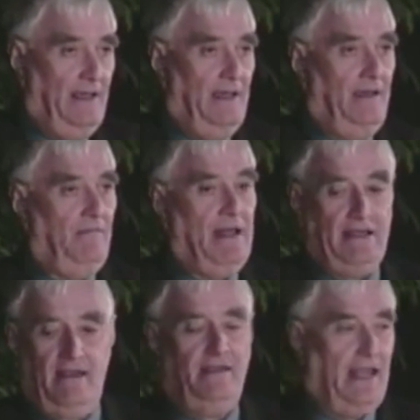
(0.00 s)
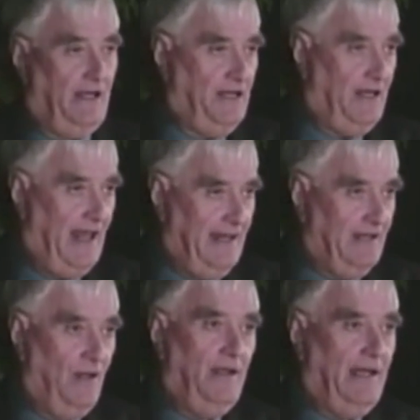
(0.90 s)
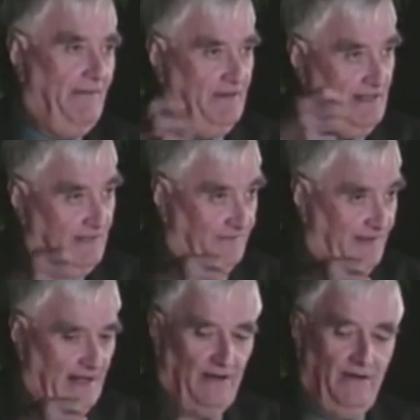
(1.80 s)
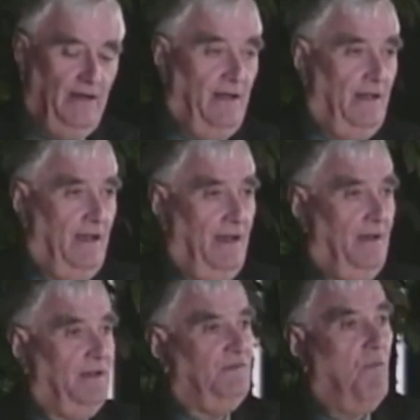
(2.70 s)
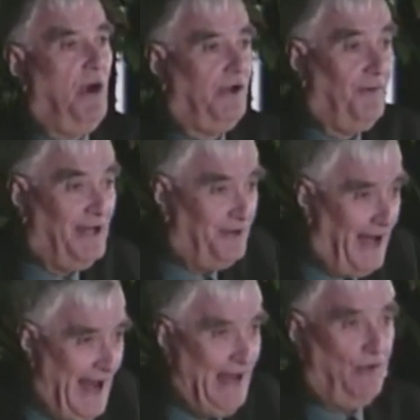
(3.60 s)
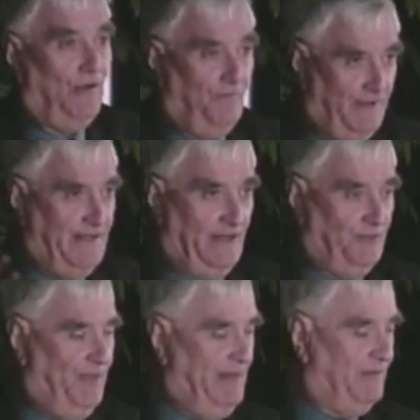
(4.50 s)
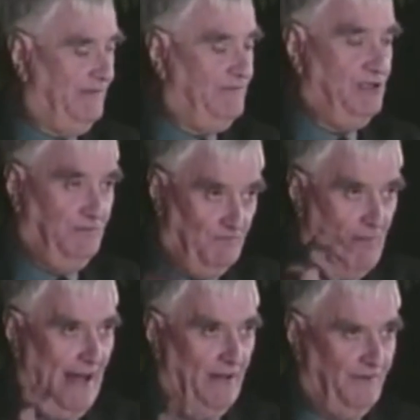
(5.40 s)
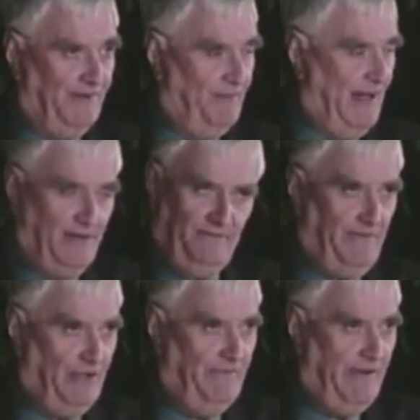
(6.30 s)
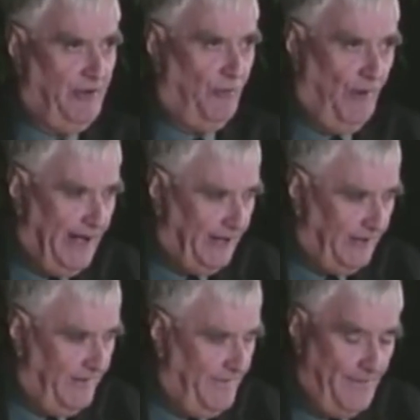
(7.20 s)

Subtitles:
Like Kelly Cahill having this thing, this mark around her ankle with the other people, as if she was bound somehow. Very, very rare.